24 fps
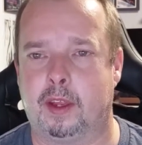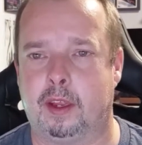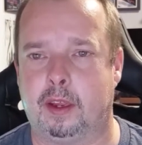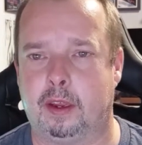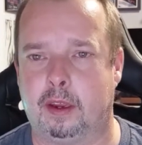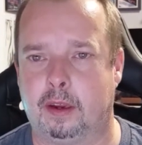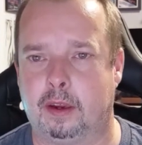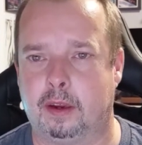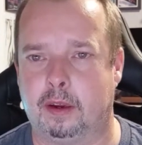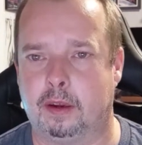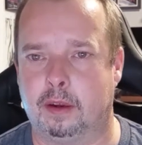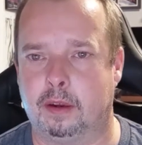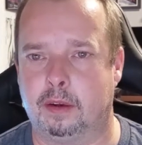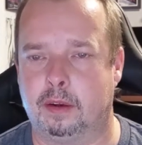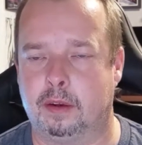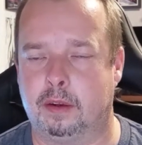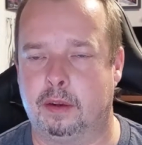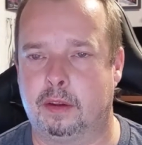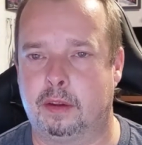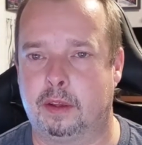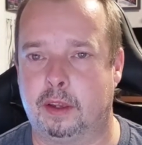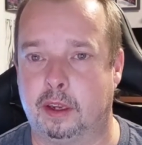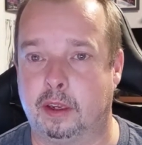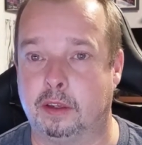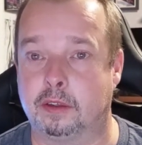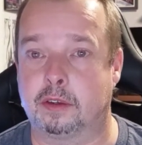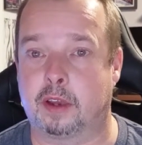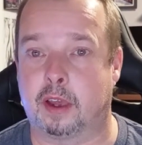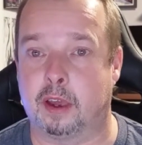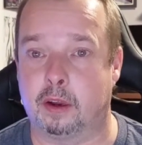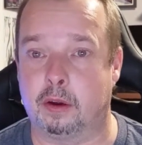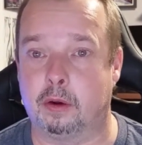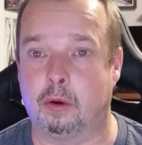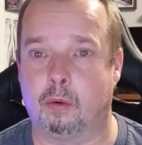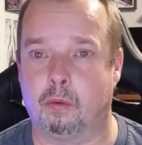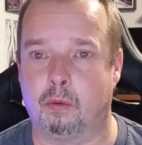and things
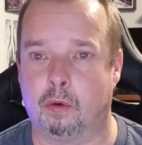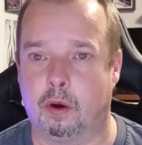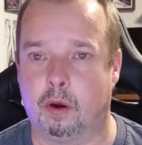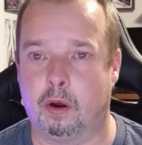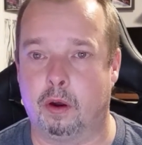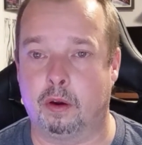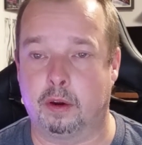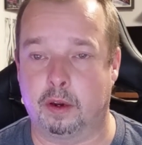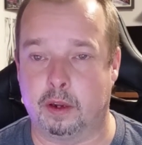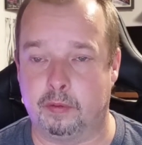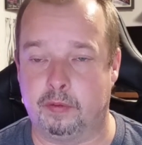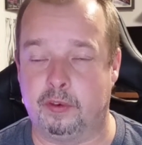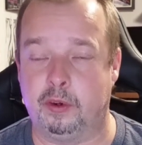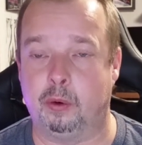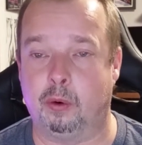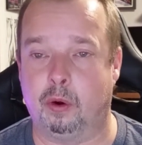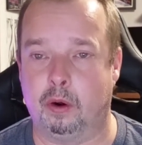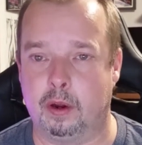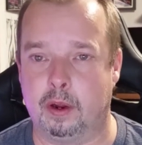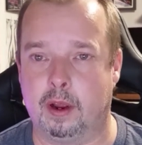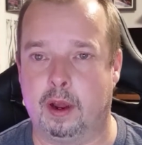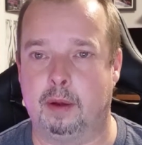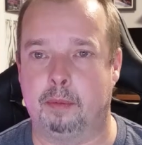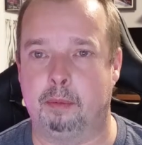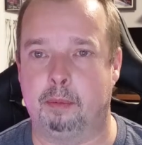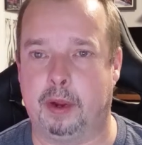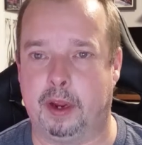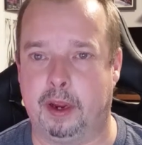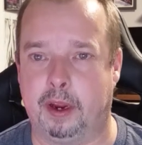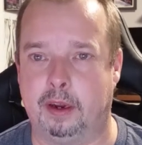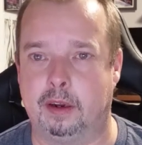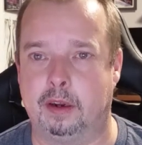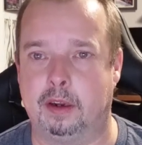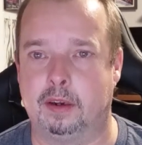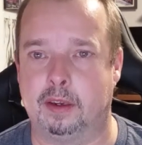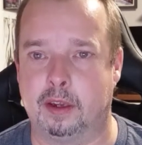can go wrong if you are not
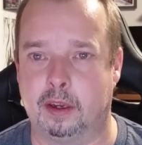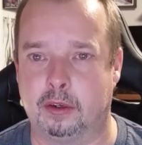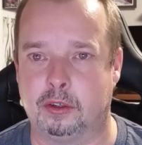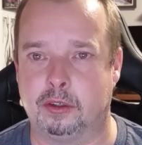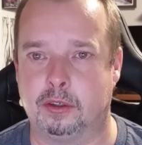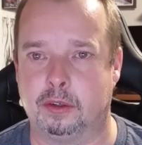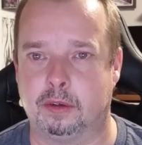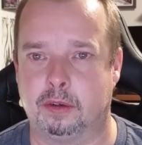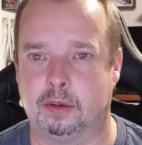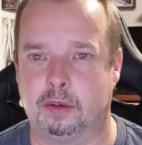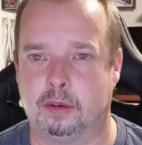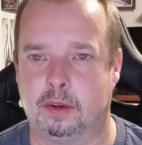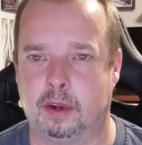paying attention.